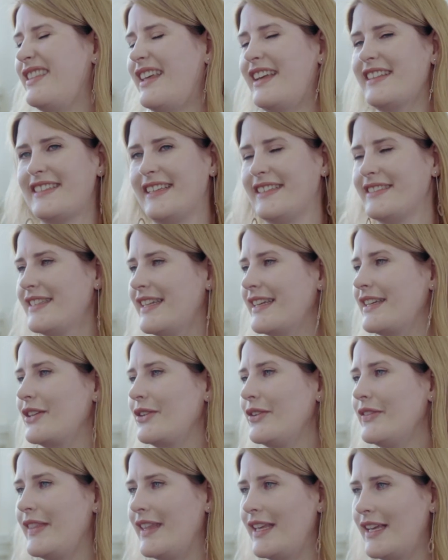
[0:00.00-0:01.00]
that sounds like a
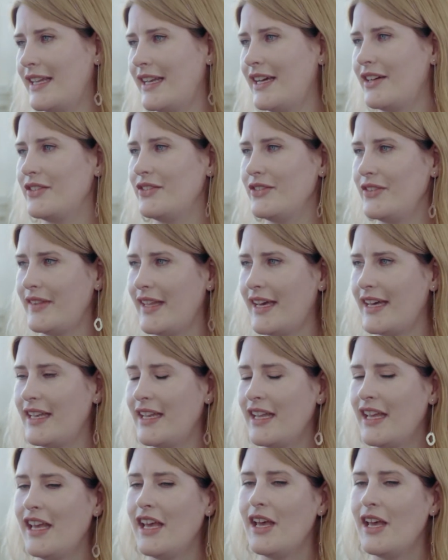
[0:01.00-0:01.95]
good thing and I'll do that.